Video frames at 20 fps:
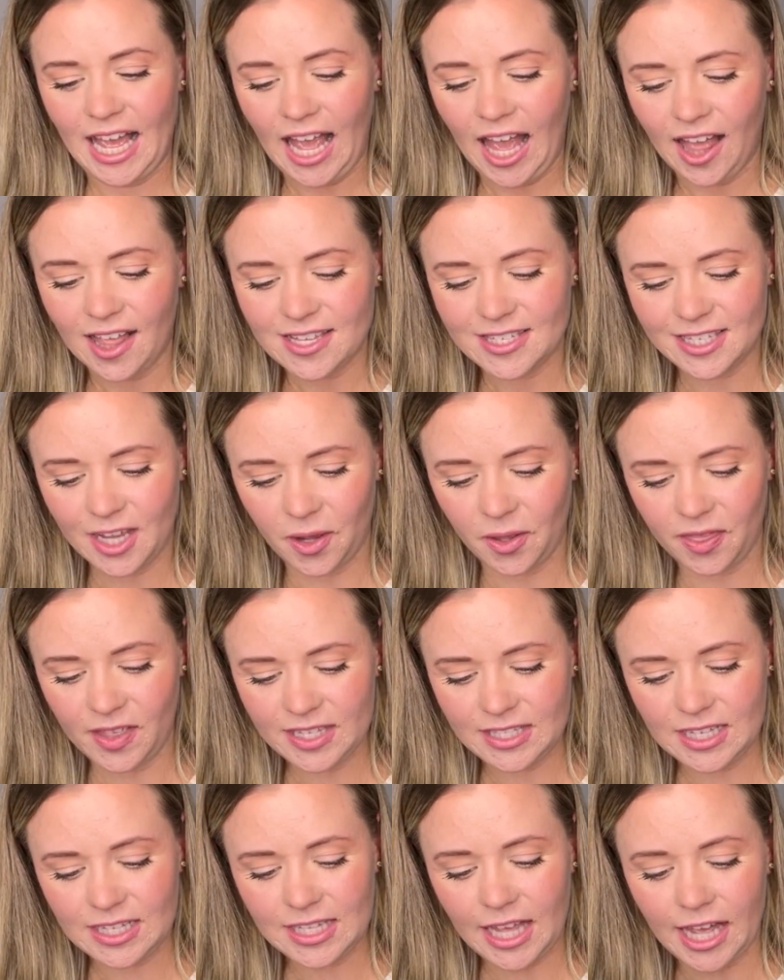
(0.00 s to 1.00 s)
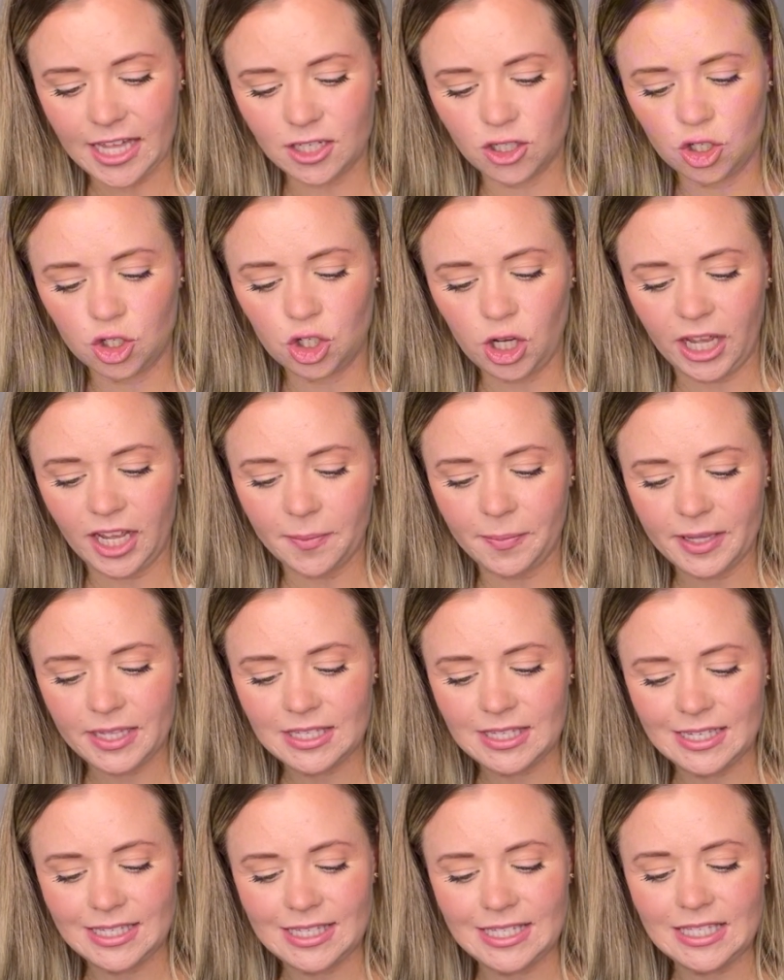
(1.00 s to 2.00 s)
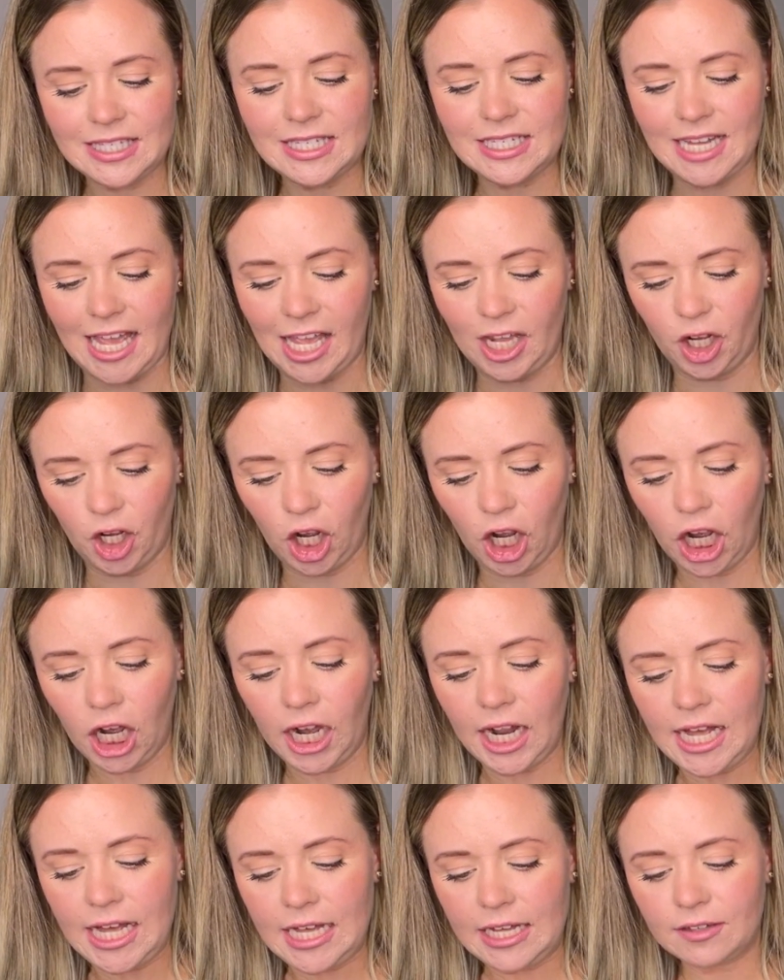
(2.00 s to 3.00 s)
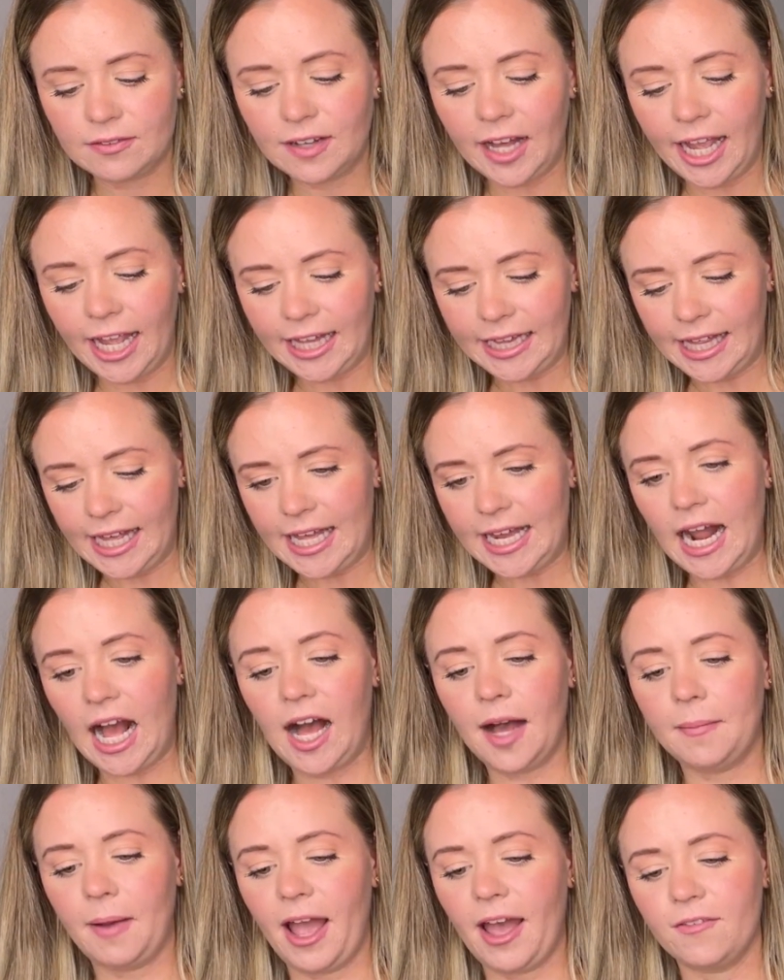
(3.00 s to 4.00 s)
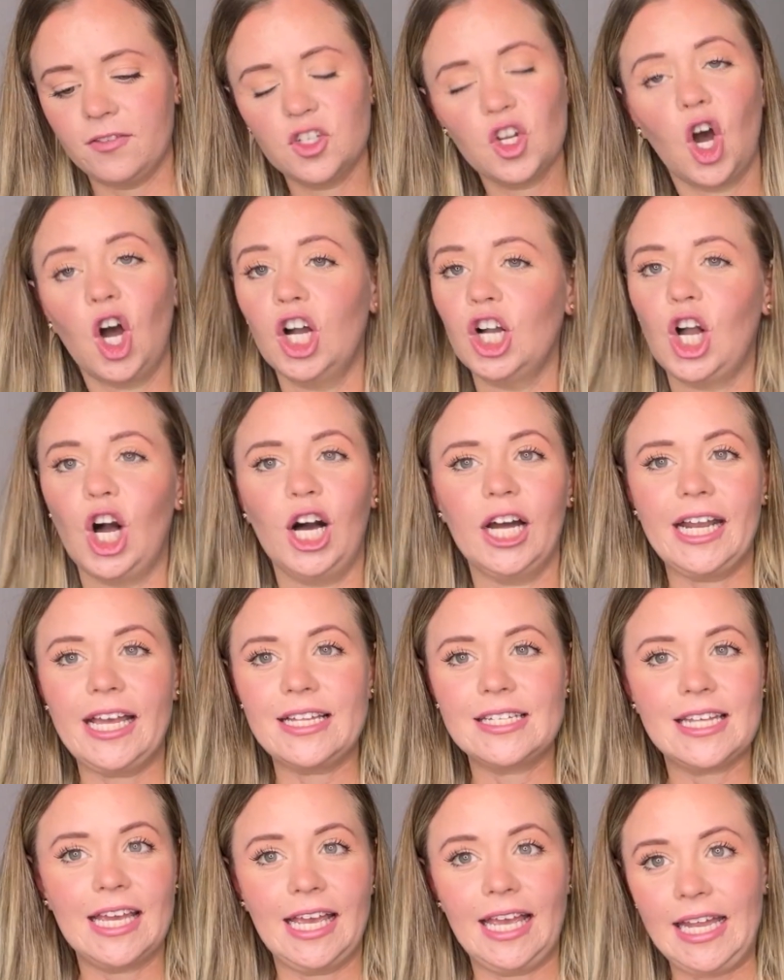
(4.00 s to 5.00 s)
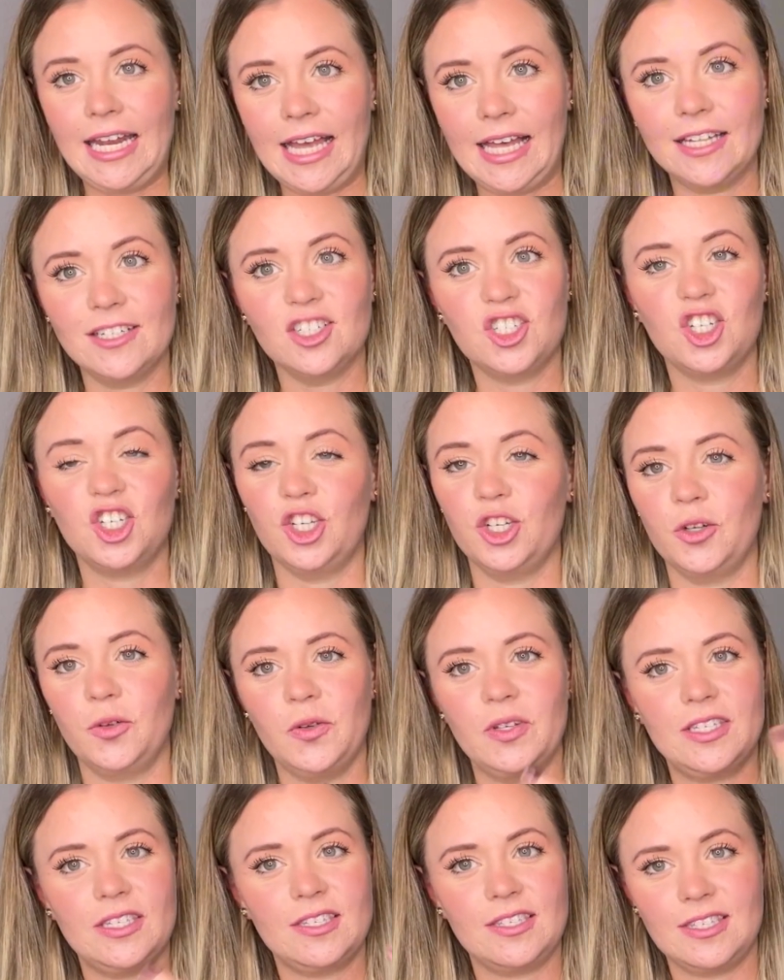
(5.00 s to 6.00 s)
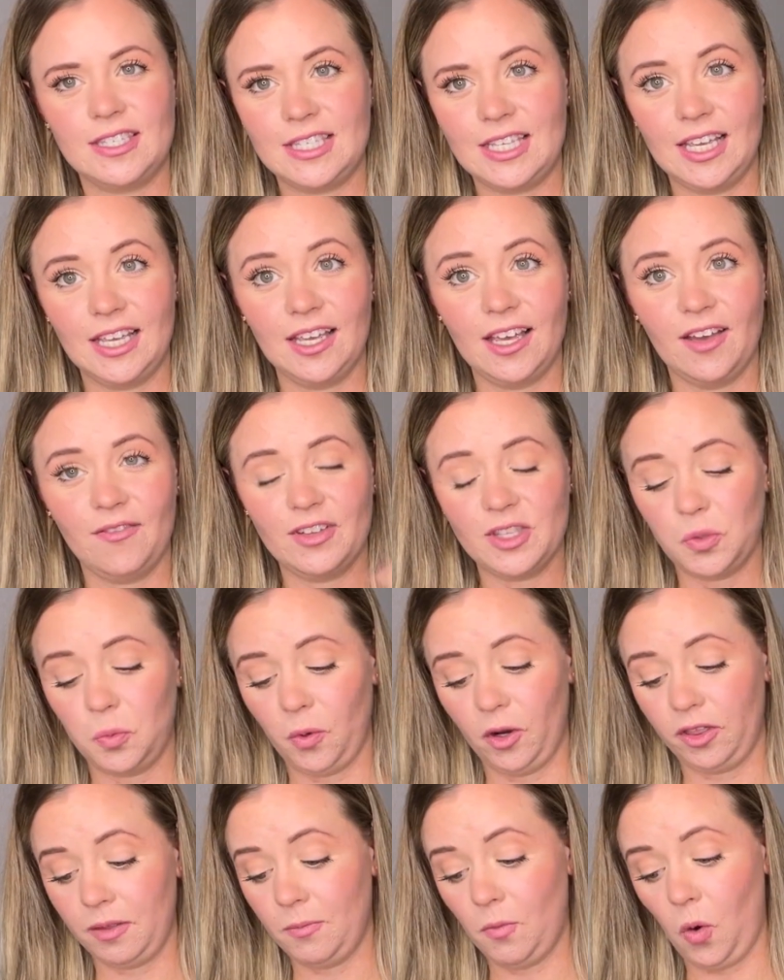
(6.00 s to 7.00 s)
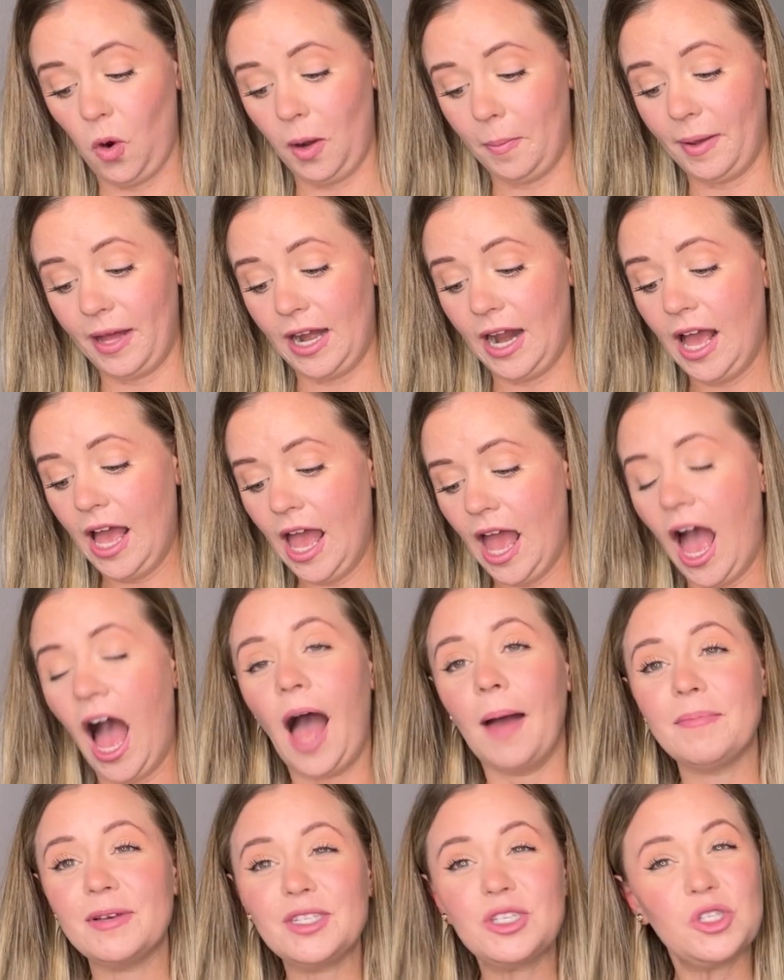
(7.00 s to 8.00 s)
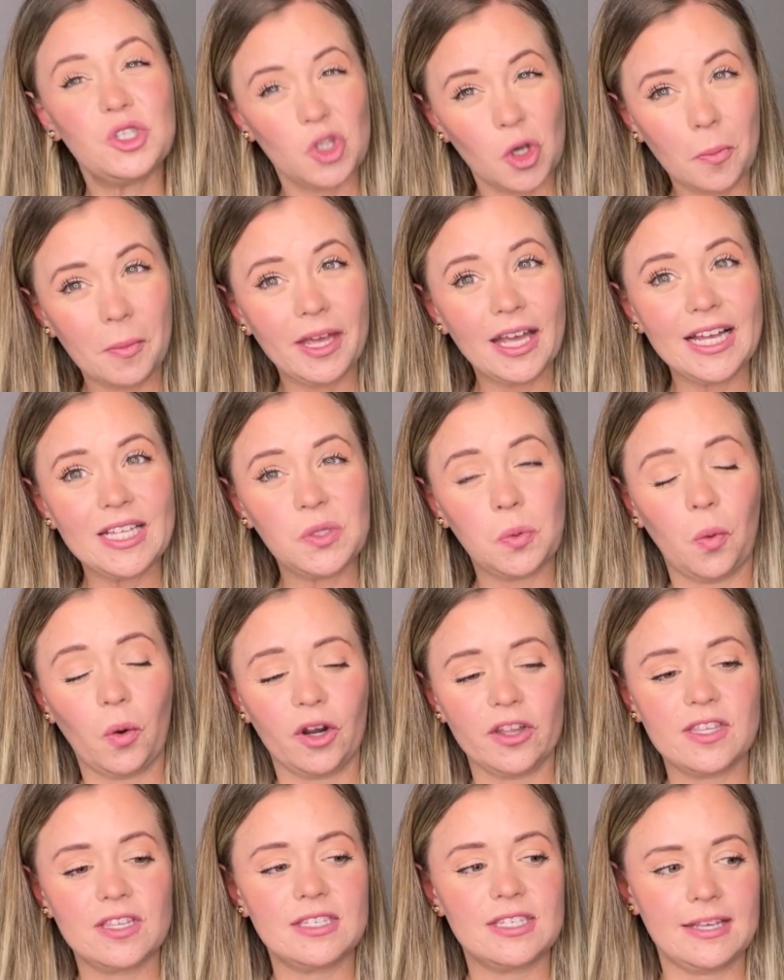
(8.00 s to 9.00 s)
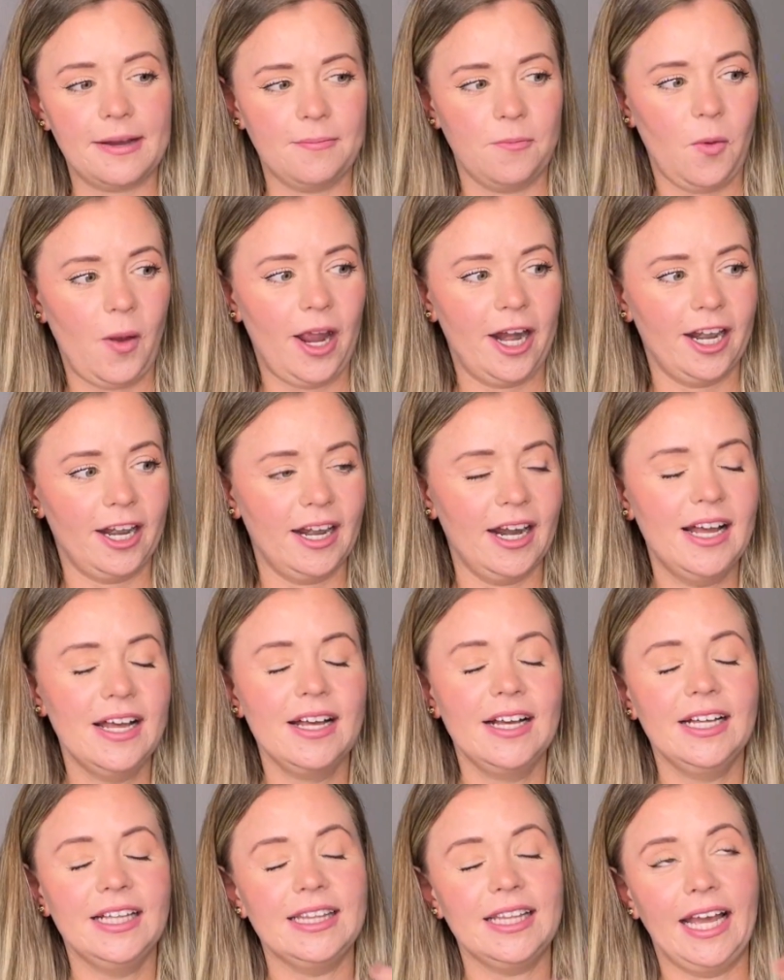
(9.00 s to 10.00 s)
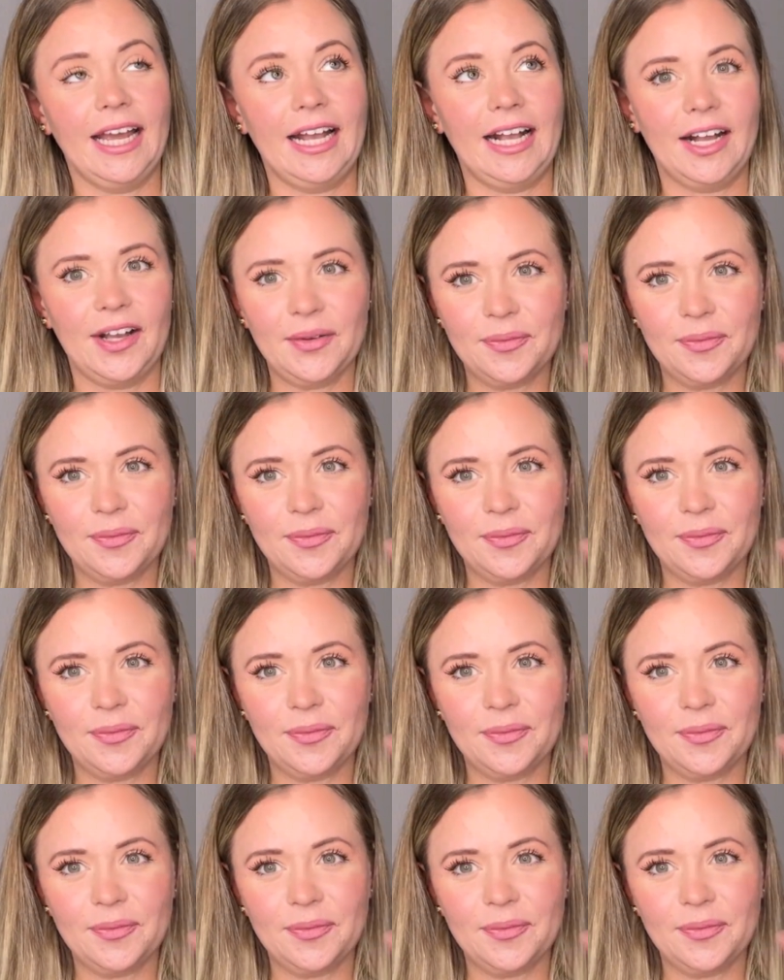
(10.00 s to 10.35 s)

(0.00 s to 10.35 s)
So this is a Jacobus Stainer violin. I have not gotten it taken in to see if it's worth more, but I'm assuming it's worth somewhere like